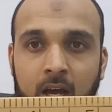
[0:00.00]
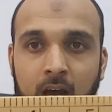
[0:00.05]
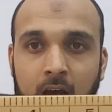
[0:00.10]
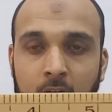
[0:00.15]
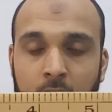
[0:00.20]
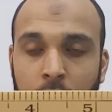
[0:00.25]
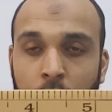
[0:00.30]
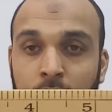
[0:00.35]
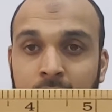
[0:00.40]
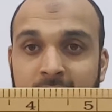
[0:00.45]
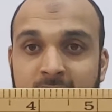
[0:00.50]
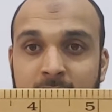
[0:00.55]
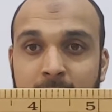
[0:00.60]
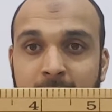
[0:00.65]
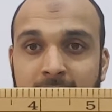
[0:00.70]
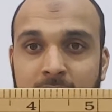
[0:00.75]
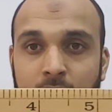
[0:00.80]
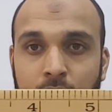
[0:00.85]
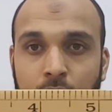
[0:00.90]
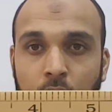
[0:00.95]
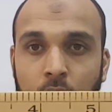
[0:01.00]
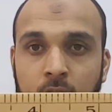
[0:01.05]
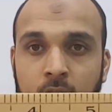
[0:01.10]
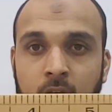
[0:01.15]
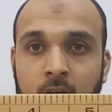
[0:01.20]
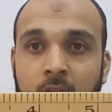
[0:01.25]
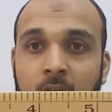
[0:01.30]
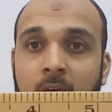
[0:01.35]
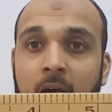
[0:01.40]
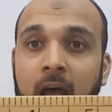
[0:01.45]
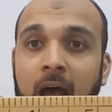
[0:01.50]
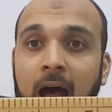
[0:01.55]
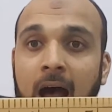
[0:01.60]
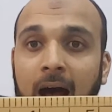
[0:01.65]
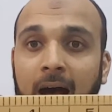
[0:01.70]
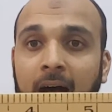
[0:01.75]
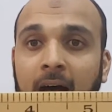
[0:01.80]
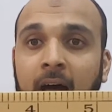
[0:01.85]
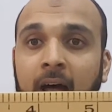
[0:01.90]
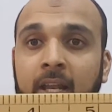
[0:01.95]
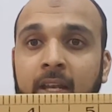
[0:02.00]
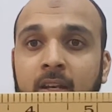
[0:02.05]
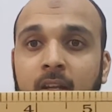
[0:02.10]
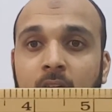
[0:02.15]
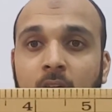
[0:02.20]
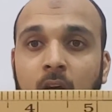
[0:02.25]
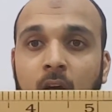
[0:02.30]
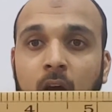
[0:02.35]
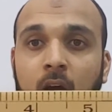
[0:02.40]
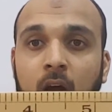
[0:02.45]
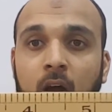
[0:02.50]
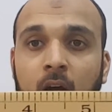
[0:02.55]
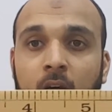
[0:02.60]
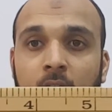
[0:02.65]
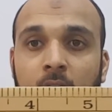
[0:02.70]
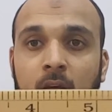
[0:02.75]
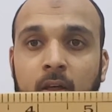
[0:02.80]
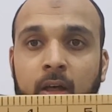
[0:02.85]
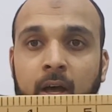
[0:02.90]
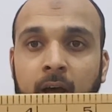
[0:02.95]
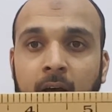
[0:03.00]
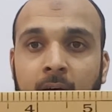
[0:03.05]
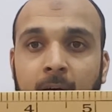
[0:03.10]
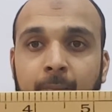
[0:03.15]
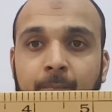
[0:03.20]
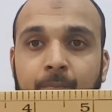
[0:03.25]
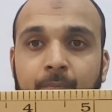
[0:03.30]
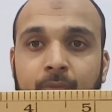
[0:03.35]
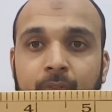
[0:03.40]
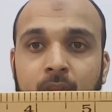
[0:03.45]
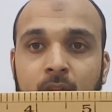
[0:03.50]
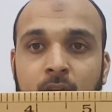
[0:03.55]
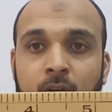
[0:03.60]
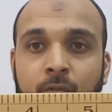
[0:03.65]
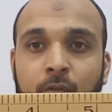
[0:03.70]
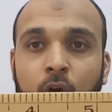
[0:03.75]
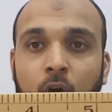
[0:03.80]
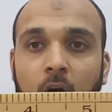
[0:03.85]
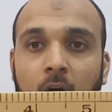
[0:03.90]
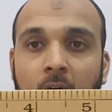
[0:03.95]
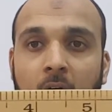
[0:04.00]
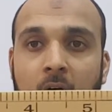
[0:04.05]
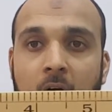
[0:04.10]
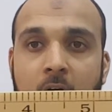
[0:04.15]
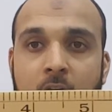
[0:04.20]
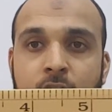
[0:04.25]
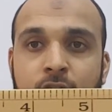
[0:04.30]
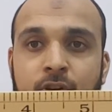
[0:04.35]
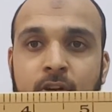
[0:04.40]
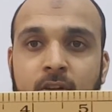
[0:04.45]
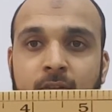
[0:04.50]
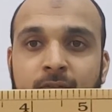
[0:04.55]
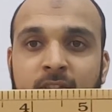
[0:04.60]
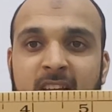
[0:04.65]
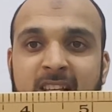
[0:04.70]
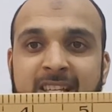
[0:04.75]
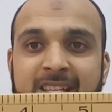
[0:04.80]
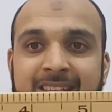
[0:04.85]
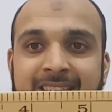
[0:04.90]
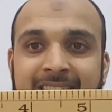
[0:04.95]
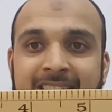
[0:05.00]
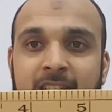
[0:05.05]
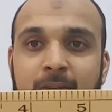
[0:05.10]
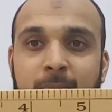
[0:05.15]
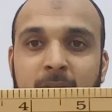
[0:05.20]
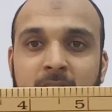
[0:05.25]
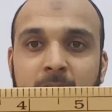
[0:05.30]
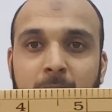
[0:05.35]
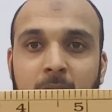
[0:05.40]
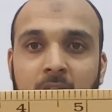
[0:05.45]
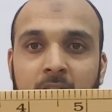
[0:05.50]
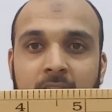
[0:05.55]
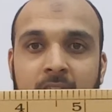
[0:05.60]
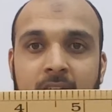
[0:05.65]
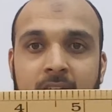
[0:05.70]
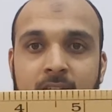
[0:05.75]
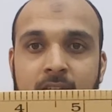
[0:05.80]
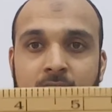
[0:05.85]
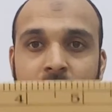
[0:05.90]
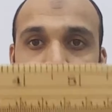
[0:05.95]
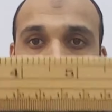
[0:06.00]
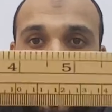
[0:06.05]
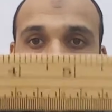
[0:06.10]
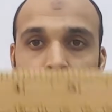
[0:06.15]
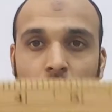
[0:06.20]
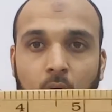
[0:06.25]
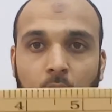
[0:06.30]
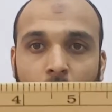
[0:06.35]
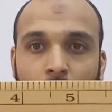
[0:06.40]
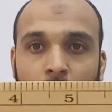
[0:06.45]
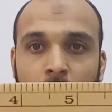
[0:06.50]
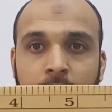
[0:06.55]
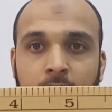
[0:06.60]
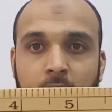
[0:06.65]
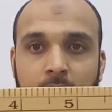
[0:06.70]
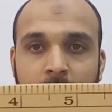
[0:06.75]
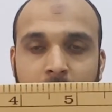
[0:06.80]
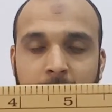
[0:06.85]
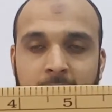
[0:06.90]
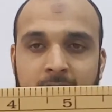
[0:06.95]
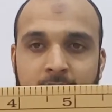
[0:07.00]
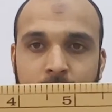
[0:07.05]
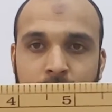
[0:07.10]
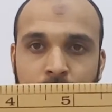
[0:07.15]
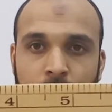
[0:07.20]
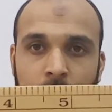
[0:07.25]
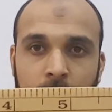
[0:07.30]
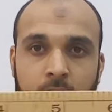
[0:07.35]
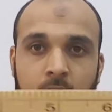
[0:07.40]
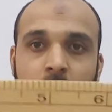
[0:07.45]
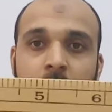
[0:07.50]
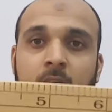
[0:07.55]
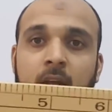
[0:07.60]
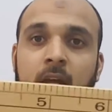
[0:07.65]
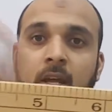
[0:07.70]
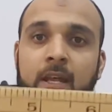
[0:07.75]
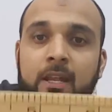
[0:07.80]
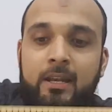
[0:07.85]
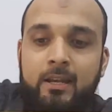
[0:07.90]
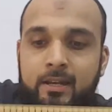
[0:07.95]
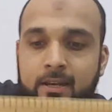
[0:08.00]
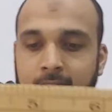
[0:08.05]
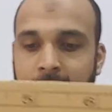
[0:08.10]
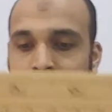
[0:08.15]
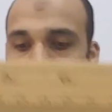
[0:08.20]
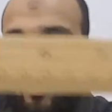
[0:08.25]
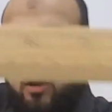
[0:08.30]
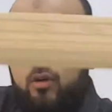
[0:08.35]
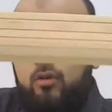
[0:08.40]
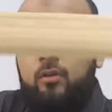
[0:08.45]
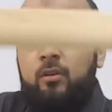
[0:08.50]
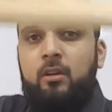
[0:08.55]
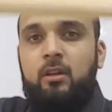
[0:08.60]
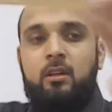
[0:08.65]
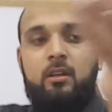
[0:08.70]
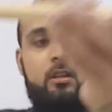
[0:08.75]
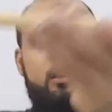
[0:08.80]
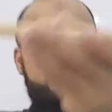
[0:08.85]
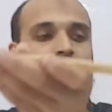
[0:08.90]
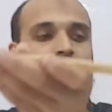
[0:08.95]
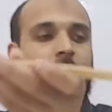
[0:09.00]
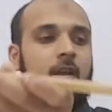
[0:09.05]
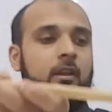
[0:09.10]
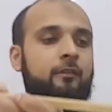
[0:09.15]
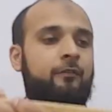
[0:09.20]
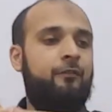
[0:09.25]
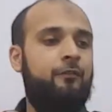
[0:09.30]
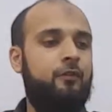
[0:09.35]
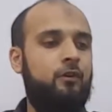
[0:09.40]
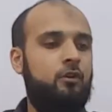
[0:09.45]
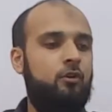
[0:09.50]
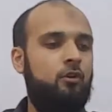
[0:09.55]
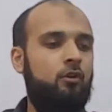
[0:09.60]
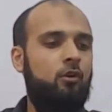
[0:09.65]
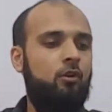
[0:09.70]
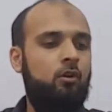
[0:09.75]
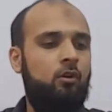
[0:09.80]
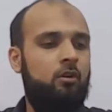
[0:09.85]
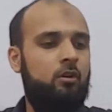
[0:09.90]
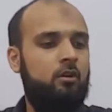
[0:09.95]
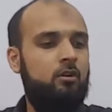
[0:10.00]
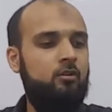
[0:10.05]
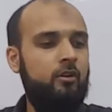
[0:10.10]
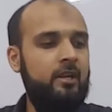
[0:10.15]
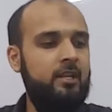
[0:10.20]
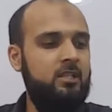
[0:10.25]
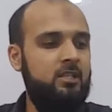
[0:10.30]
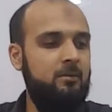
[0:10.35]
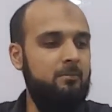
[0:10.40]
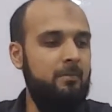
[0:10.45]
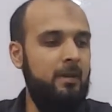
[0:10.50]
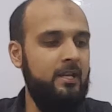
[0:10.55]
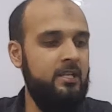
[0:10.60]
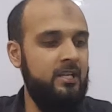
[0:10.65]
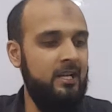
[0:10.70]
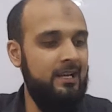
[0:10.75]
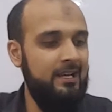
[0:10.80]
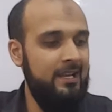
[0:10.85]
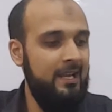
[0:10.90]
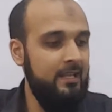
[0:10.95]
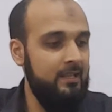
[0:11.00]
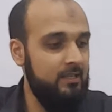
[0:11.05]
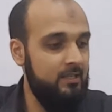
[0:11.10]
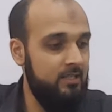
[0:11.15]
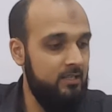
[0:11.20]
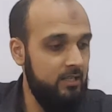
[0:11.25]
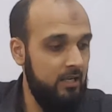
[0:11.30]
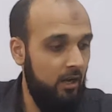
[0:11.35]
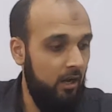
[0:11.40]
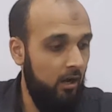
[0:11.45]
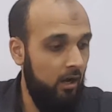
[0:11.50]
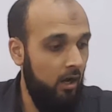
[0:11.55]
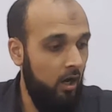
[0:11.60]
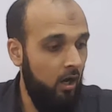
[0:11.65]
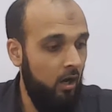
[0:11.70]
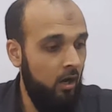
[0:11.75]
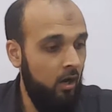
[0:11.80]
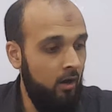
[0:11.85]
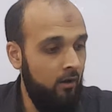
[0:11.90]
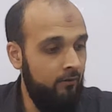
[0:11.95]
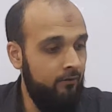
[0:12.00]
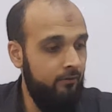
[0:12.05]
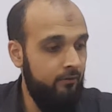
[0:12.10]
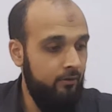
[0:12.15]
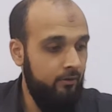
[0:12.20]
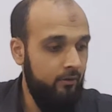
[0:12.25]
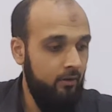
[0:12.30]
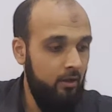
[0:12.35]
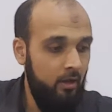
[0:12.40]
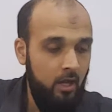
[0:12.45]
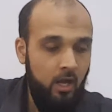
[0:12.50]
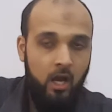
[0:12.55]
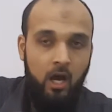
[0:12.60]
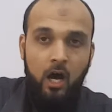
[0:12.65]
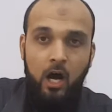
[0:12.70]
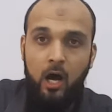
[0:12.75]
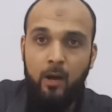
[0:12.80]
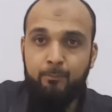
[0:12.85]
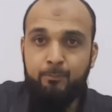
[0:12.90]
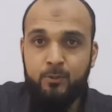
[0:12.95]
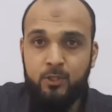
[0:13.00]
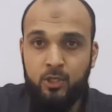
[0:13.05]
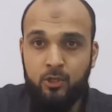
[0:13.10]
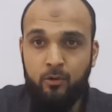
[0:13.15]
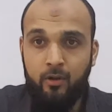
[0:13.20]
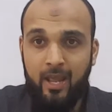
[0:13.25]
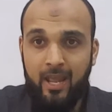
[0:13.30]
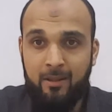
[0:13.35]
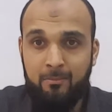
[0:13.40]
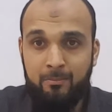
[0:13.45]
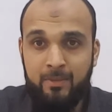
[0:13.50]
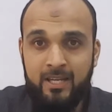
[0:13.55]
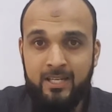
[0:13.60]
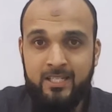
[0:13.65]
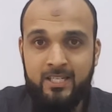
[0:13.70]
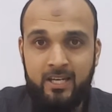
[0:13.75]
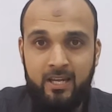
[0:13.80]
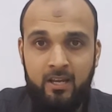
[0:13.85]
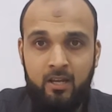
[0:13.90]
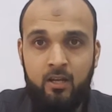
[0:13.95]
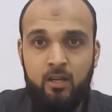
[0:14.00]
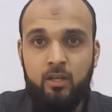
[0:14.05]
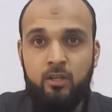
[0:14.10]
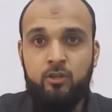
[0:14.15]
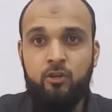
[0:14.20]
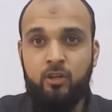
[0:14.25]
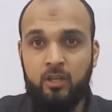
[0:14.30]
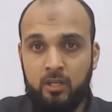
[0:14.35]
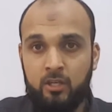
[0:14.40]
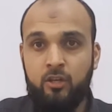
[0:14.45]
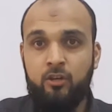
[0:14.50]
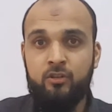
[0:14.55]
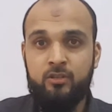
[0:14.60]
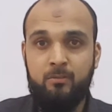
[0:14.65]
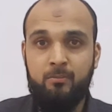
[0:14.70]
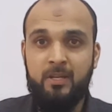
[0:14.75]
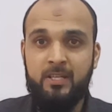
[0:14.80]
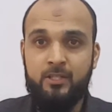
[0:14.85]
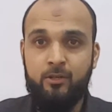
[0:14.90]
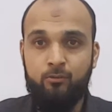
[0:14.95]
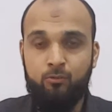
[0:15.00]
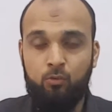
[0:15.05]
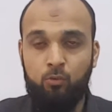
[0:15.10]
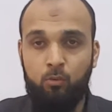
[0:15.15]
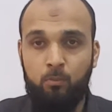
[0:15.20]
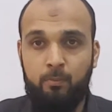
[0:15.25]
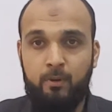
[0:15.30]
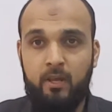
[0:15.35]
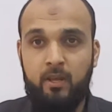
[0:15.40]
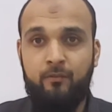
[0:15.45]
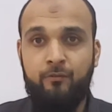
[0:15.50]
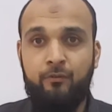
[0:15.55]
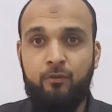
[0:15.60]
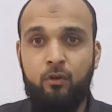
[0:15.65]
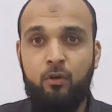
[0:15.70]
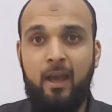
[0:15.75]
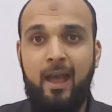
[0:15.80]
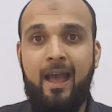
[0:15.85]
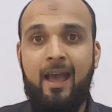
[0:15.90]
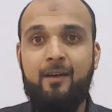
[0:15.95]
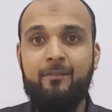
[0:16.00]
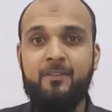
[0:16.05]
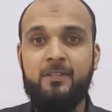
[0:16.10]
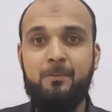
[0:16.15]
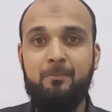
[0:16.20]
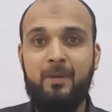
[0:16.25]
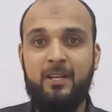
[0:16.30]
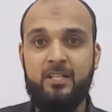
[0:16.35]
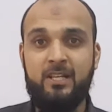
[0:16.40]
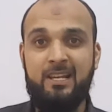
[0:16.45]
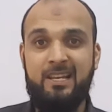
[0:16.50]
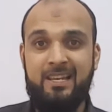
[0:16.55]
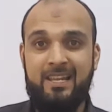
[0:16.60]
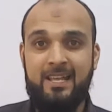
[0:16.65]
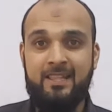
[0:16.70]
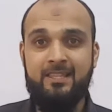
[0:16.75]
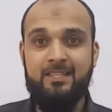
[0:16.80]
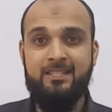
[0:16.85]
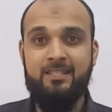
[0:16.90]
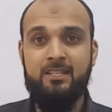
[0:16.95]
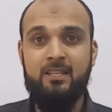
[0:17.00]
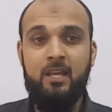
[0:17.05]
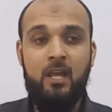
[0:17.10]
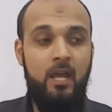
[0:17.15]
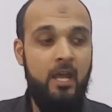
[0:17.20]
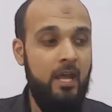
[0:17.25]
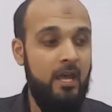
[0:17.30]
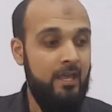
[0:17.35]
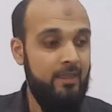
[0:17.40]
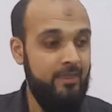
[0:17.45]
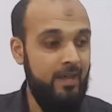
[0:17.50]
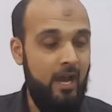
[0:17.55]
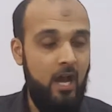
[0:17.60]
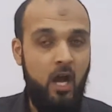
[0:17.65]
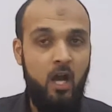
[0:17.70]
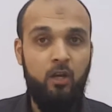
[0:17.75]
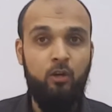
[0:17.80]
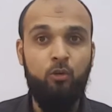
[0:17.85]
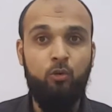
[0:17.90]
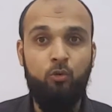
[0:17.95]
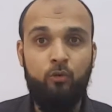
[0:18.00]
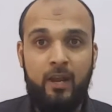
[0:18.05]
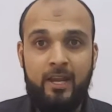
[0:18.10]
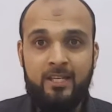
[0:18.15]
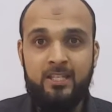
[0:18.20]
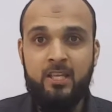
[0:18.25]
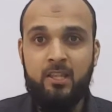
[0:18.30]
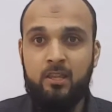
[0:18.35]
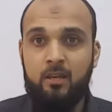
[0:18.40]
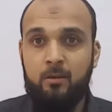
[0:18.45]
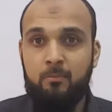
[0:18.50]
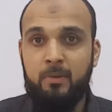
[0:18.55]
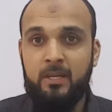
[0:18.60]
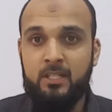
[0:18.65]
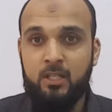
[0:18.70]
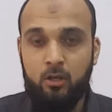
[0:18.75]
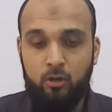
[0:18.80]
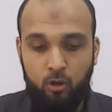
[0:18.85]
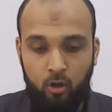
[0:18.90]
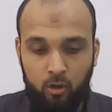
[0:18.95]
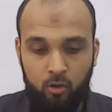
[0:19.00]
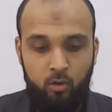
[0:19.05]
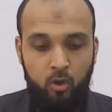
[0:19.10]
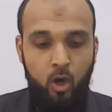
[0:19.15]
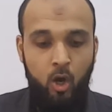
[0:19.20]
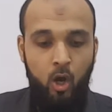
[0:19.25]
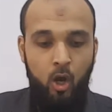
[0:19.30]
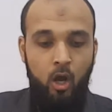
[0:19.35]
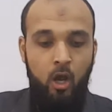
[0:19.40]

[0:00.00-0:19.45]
along this meter rod, and you've got 100 of these centimeter markings on the meter rod. Now if you're going to measure lengths of up to a meter, you can use a meter rule. But if you have to measure lengths that are greater than a meter long,